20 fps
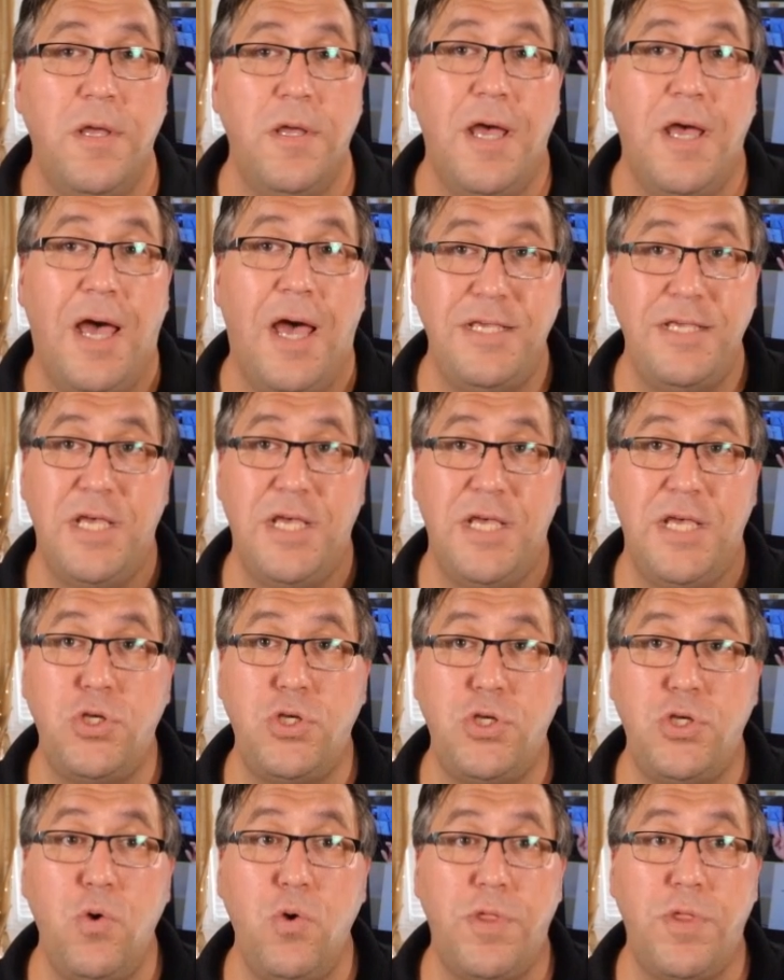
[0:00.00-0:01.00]
I said
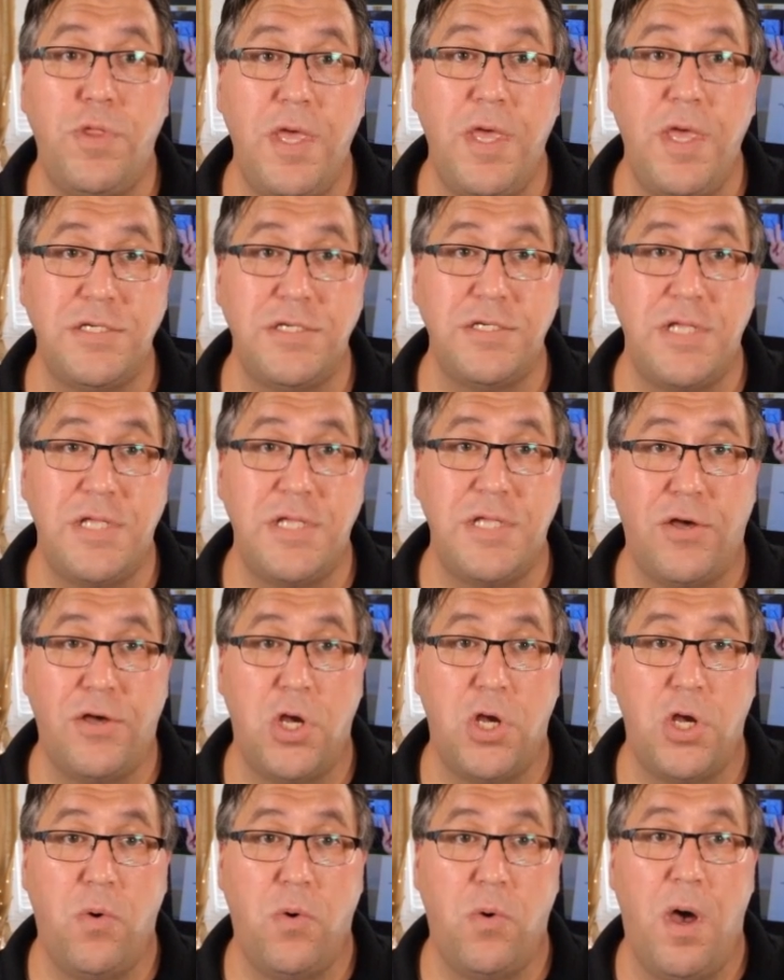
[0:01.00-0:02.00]
2 things now
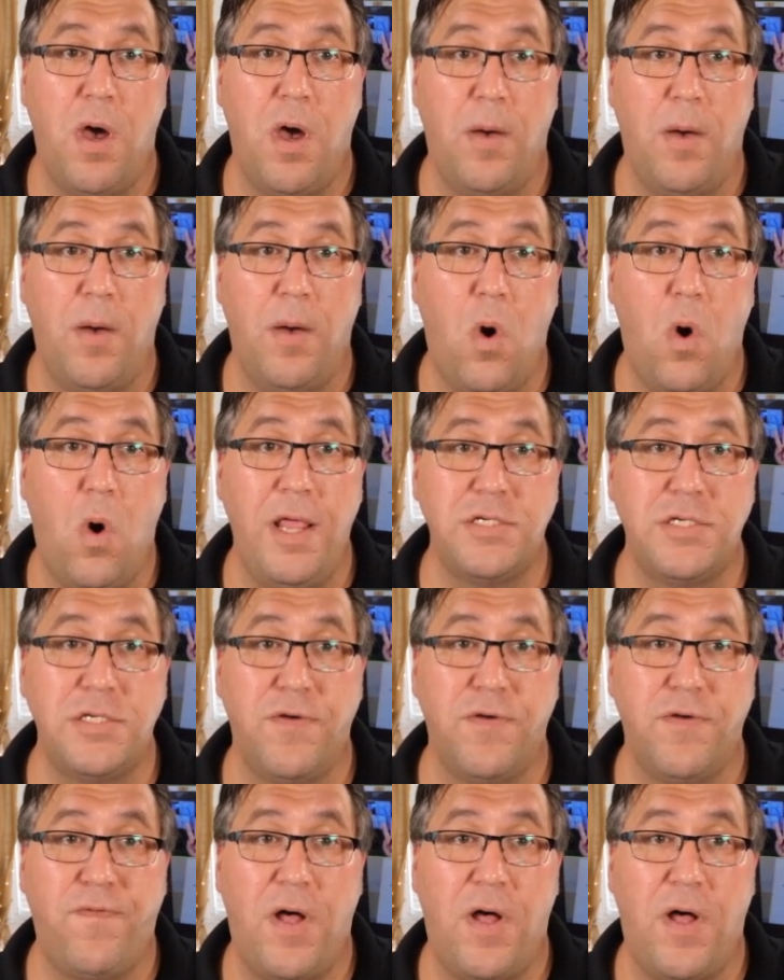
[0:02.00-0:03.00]
show up. One is
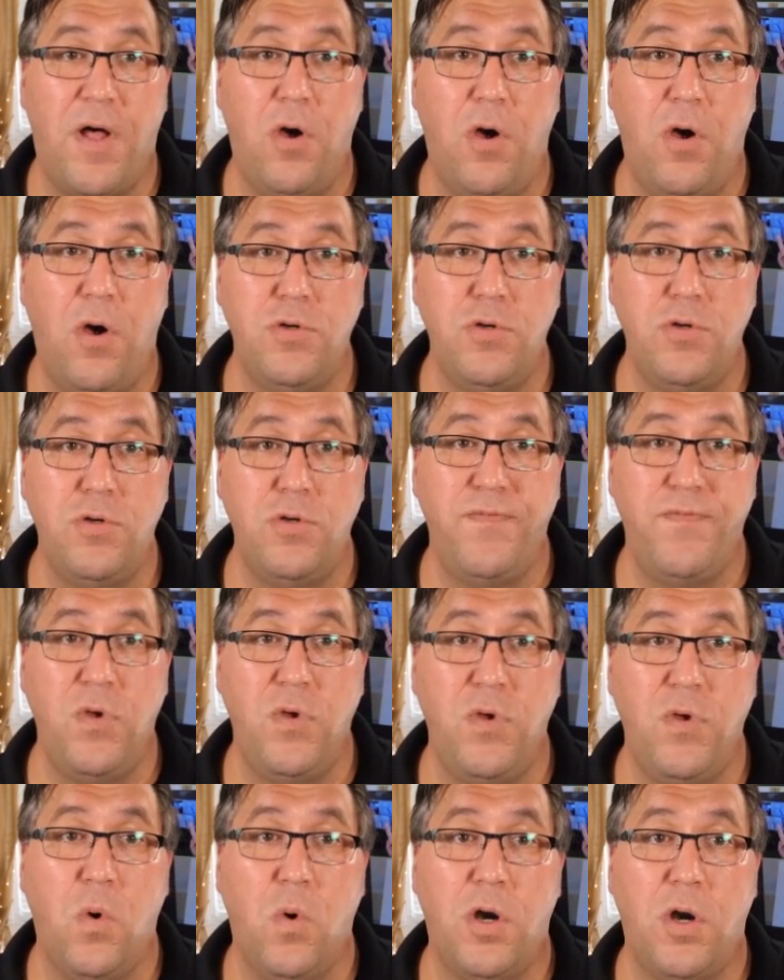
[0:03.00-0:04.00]
to follow host's
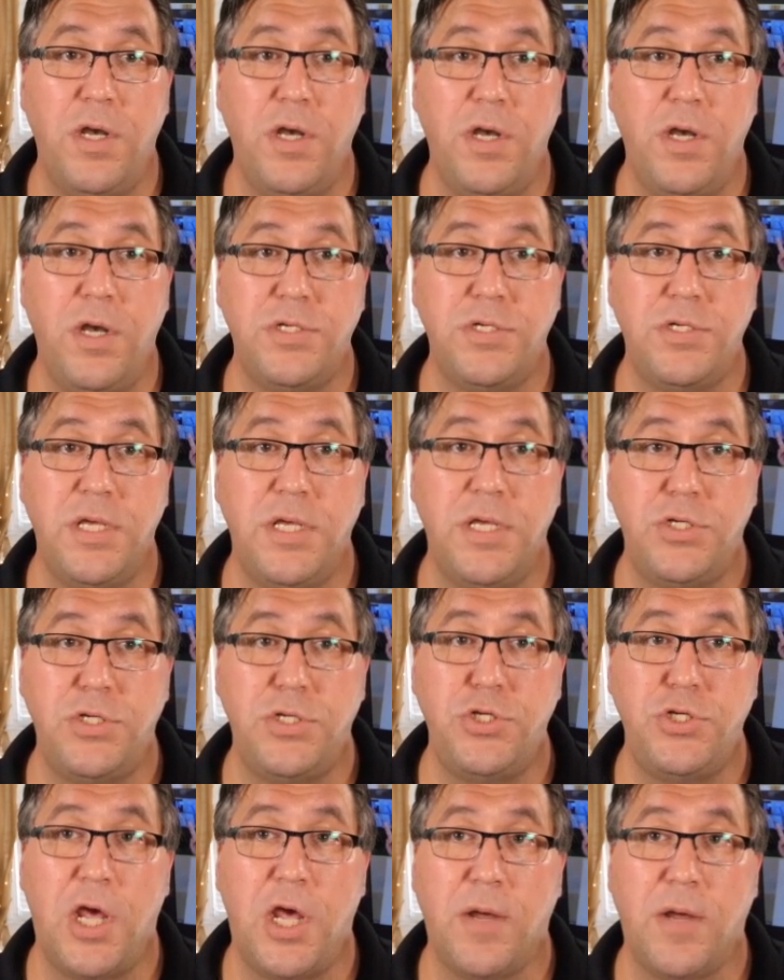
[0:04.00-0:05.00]
view order, and you see it's a
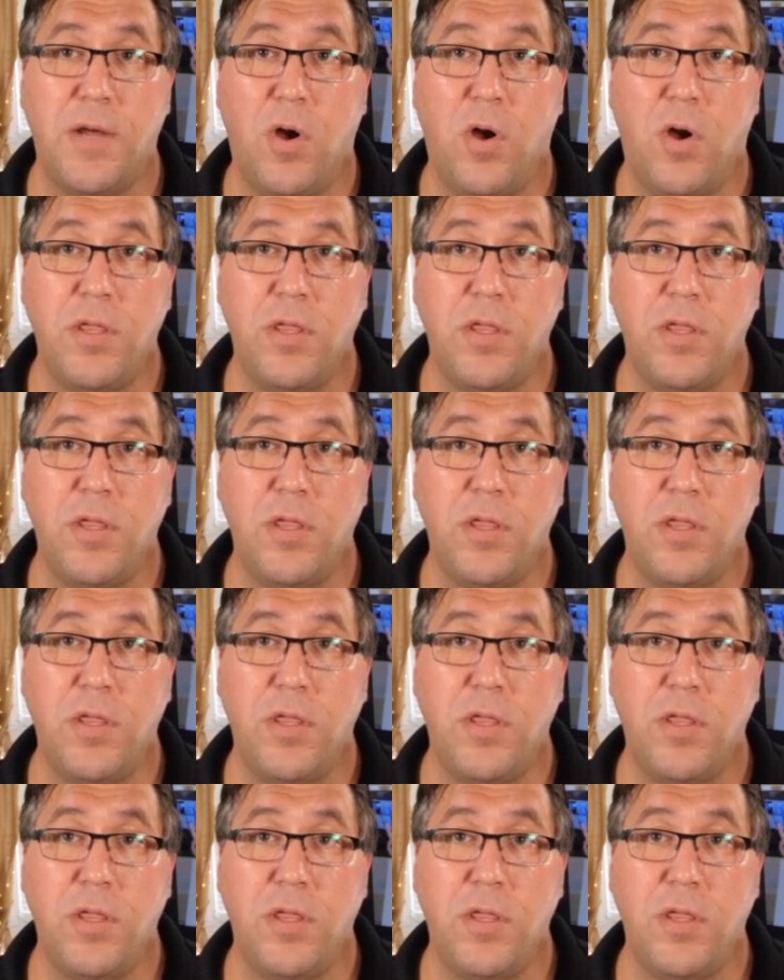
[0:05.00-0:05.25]
check mark